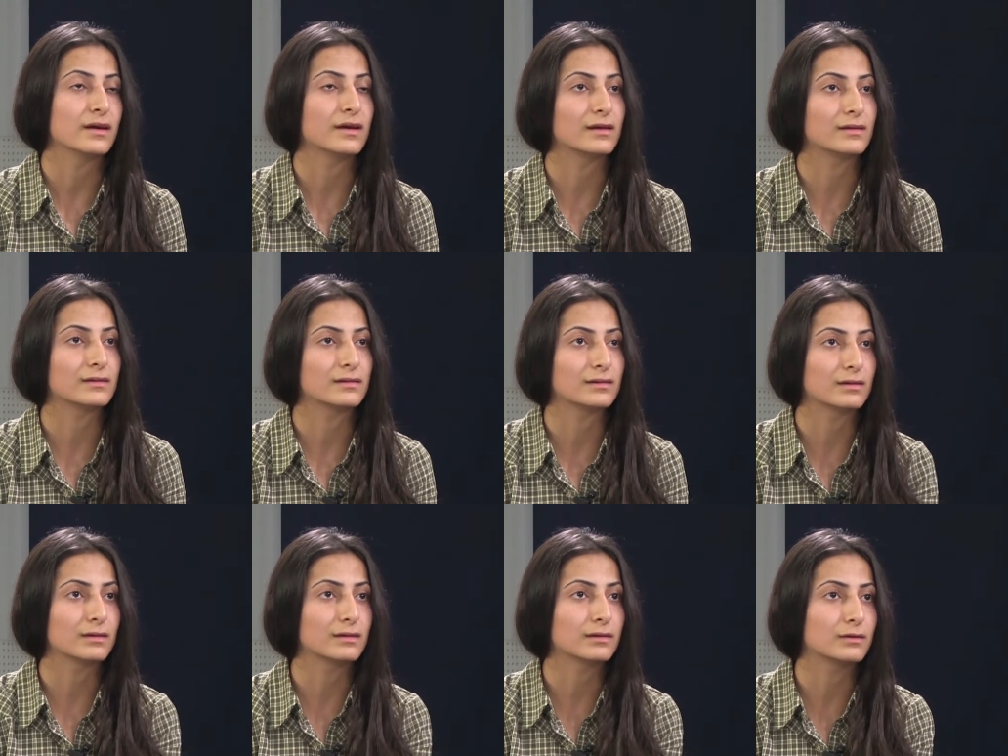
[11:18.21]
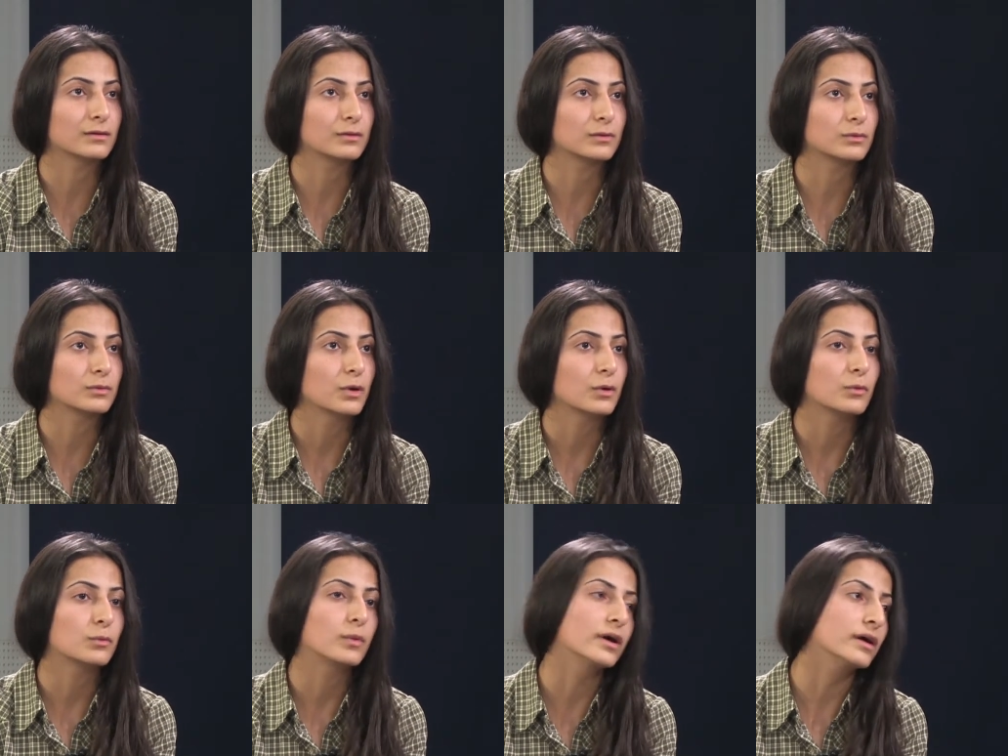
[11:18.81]
And
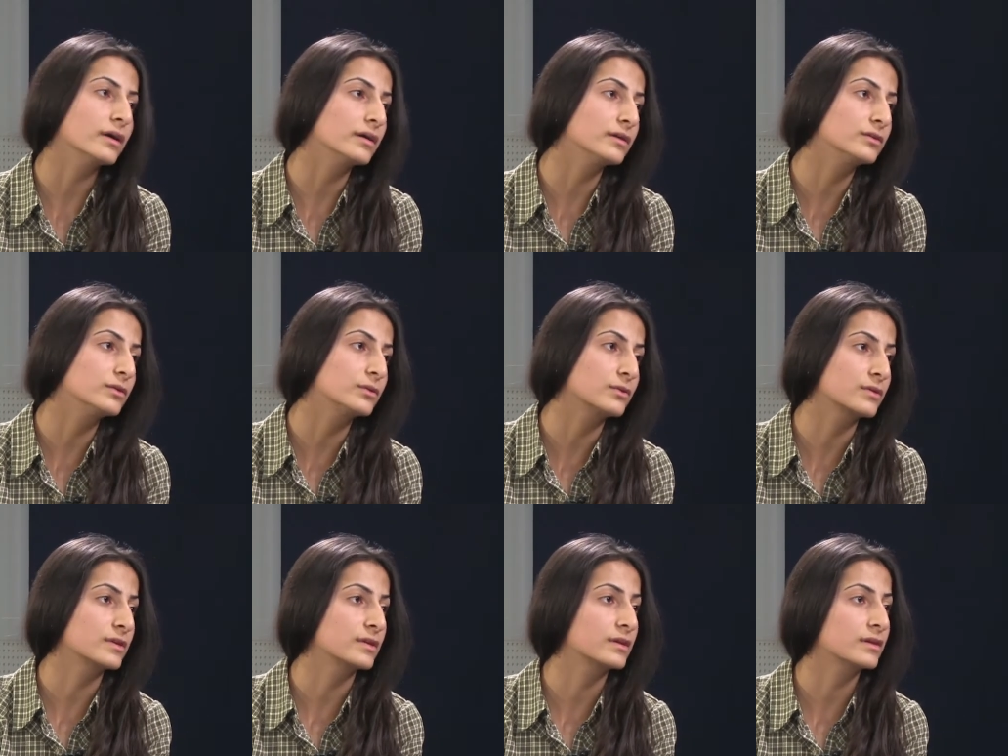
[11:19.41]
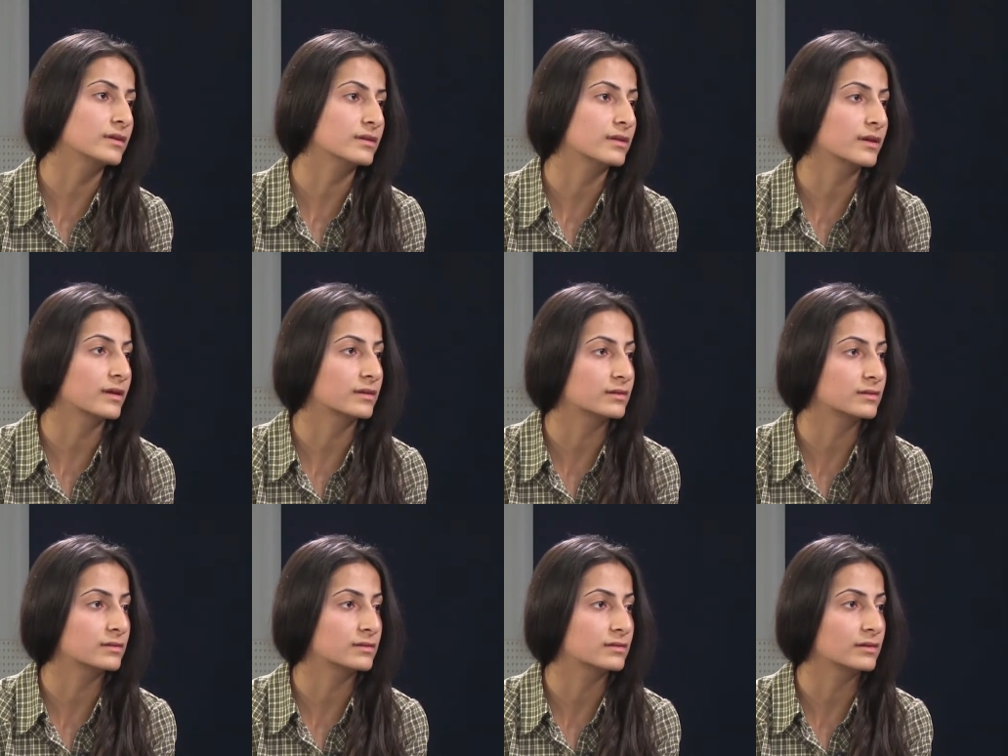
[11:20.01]
why do you think
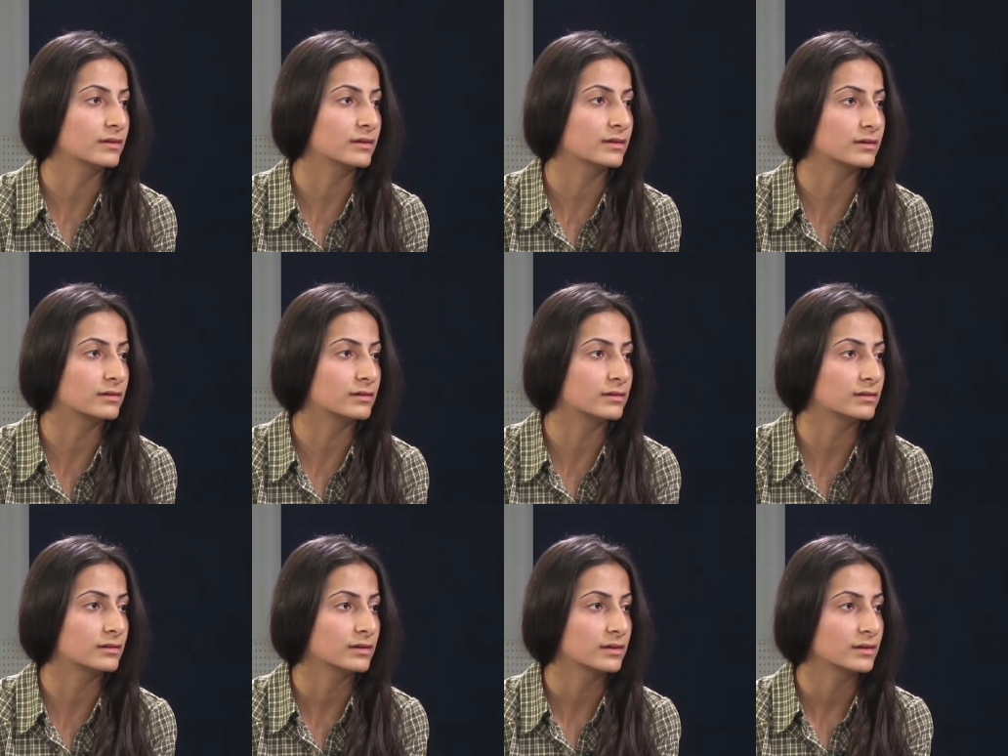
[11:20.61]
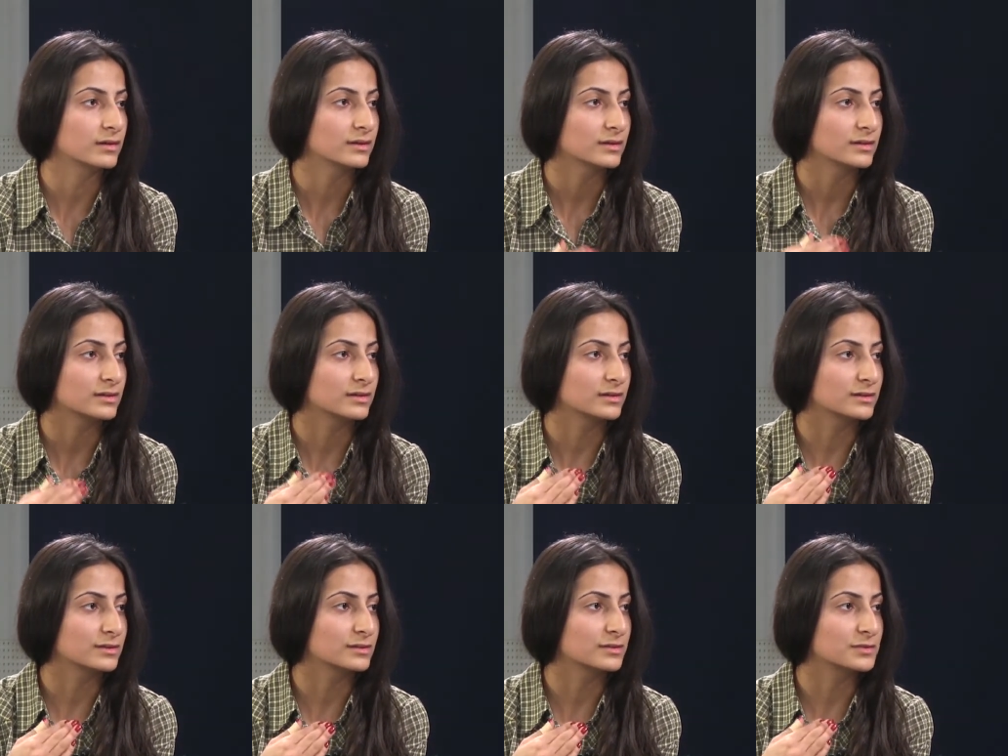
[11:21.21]
that they're
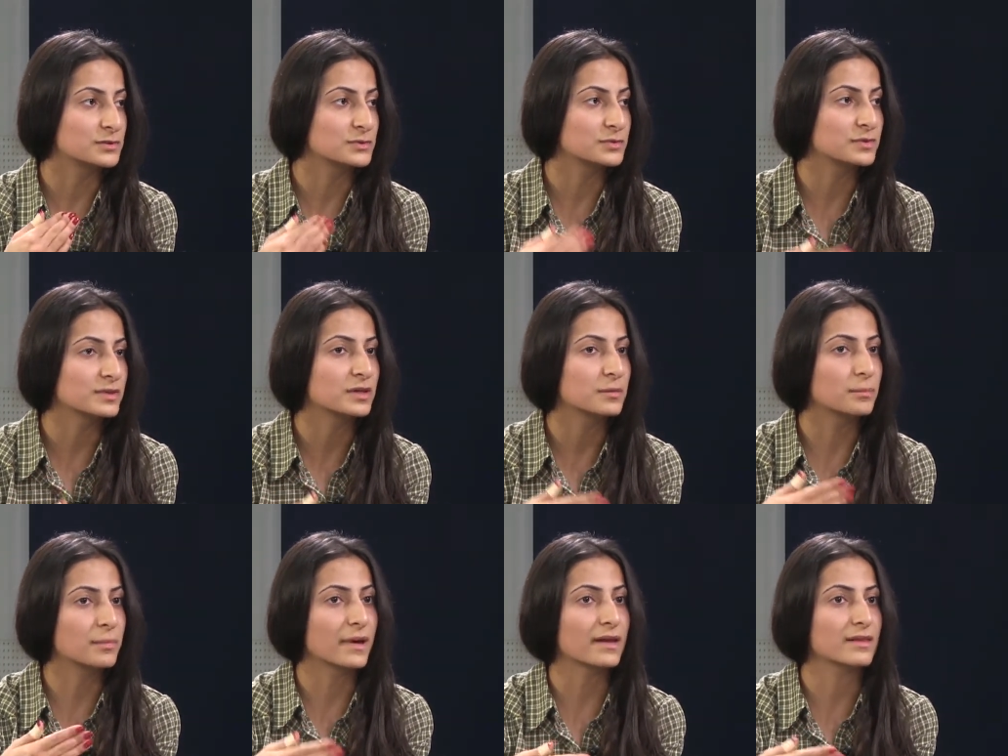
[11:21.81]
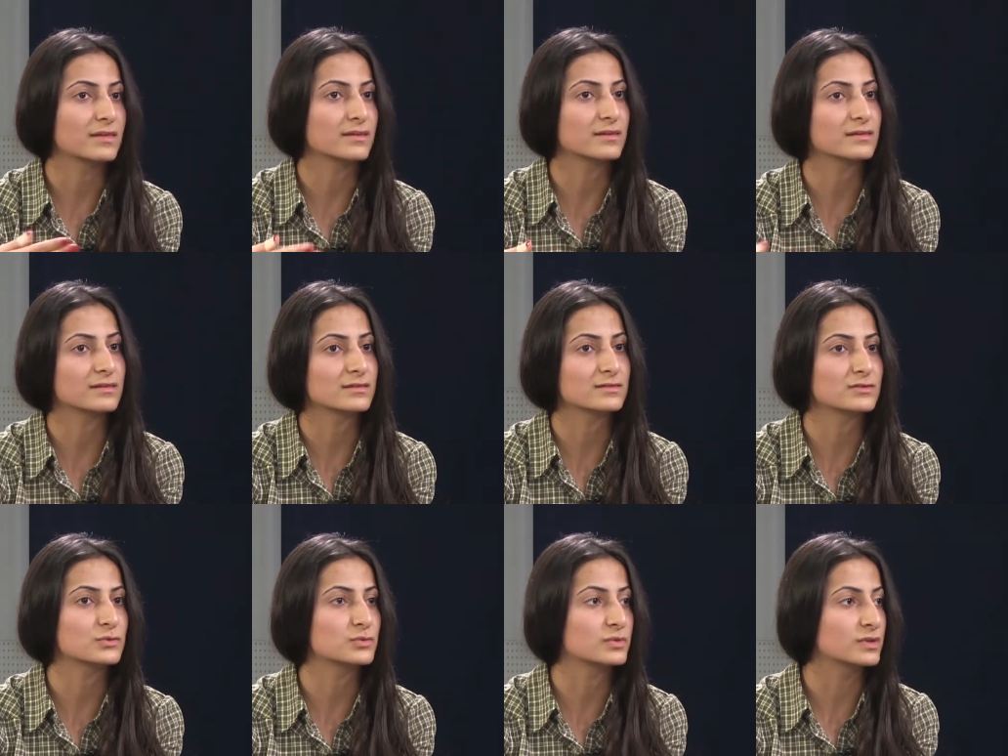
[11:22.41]
doing bad
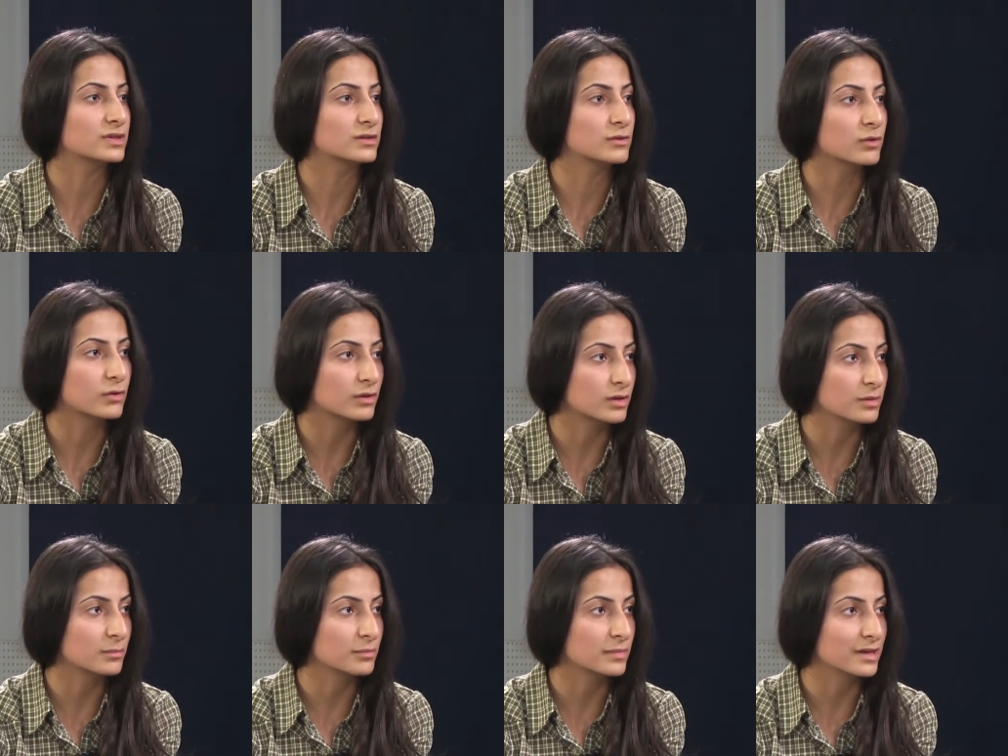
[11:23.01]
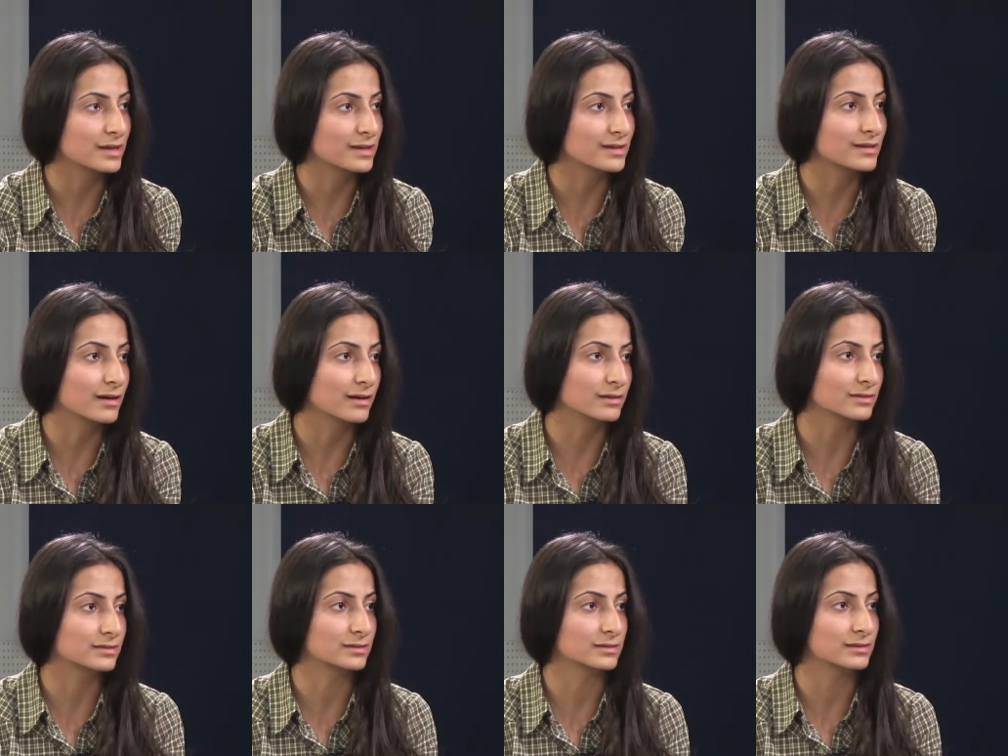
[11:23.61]
things to economy,
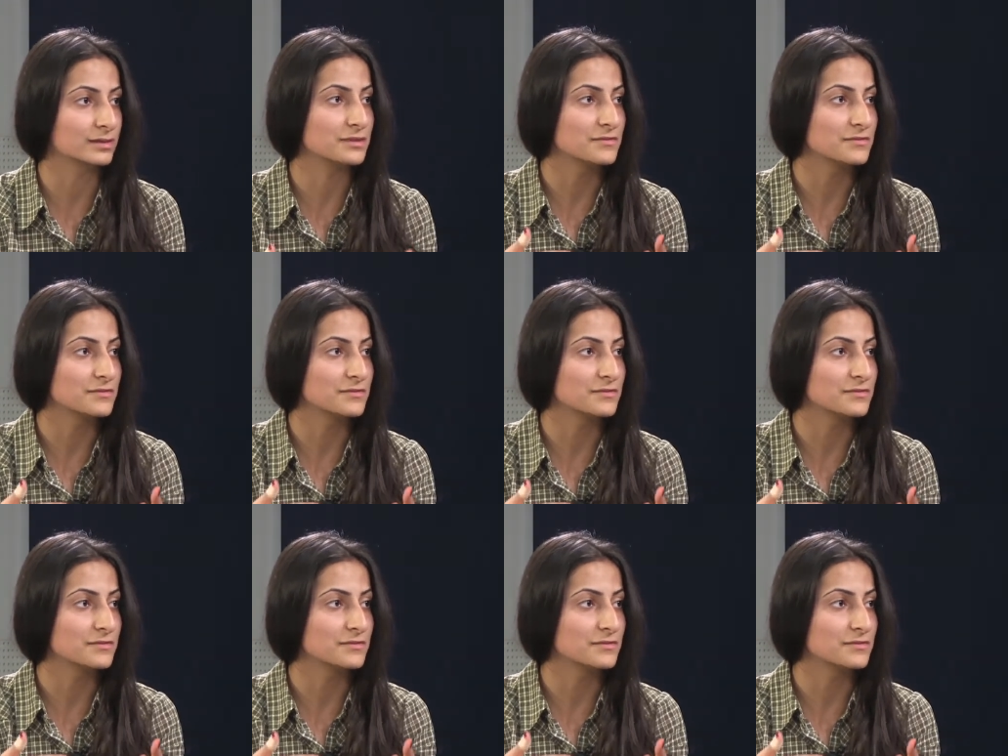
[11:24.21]
not